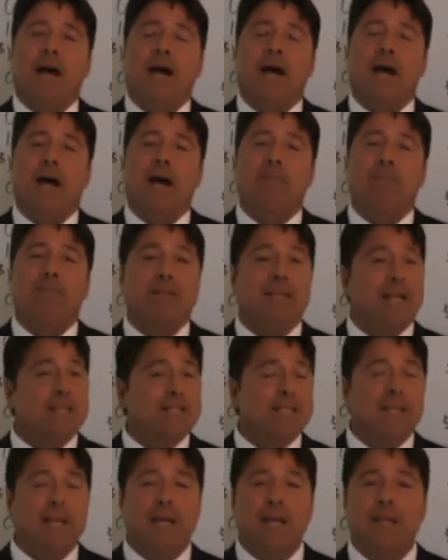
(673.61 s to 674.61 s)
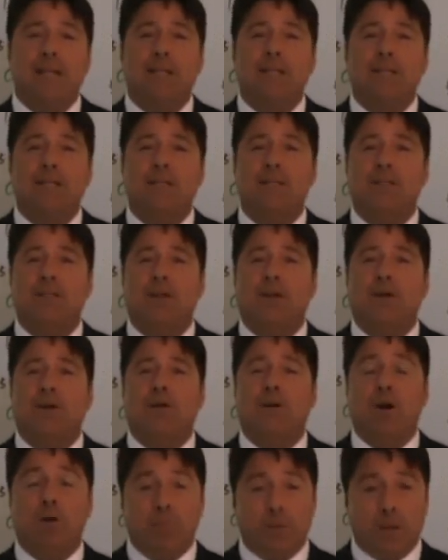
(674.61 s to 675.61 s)
But that's it.
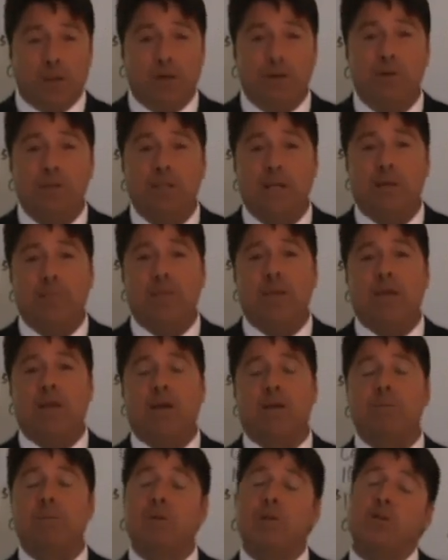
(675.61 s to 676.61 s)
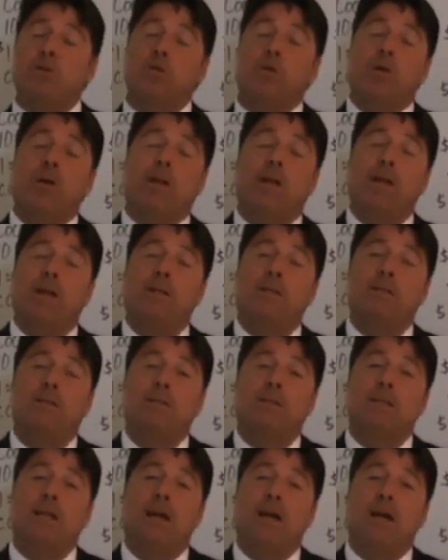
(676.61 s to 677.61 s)
So hope you learned something. Hope you enjoyed
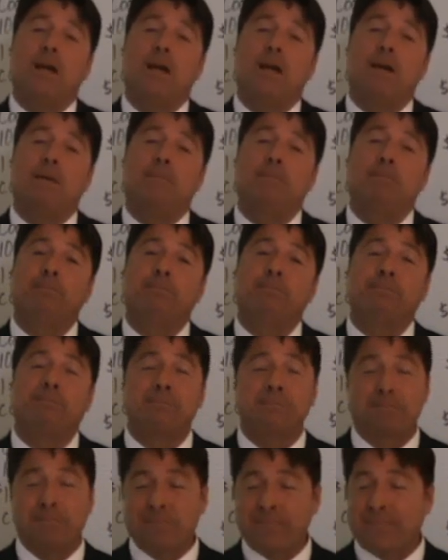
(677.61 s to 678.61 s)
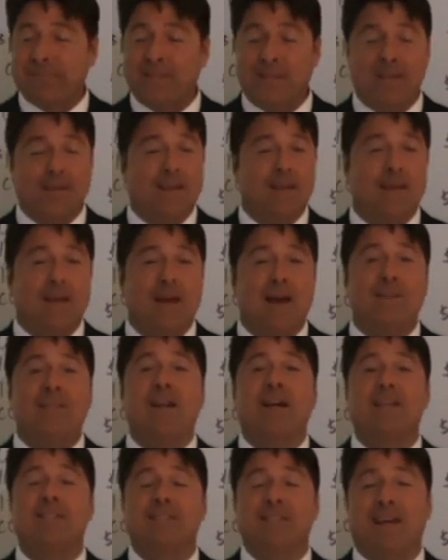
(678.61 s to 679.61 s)
it. Have
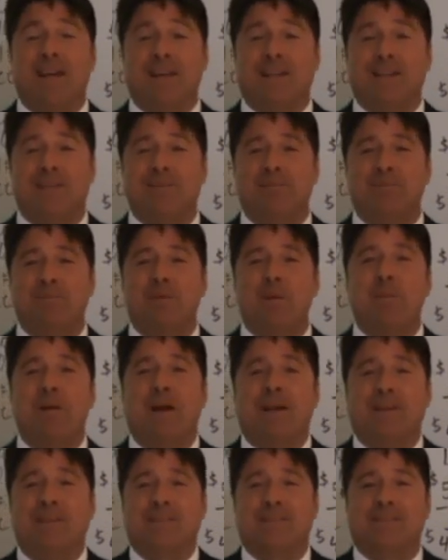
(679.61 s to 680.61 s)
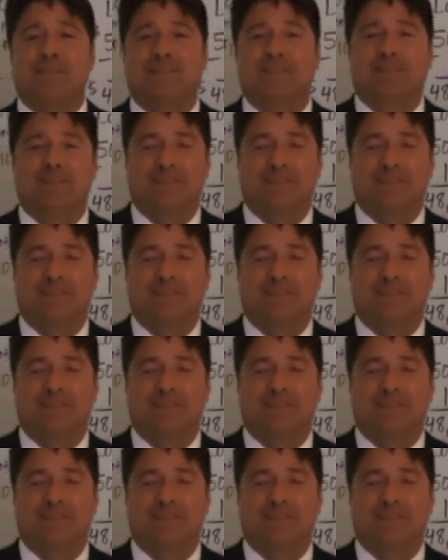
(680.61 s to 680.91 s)
a nice day. Bye-bye.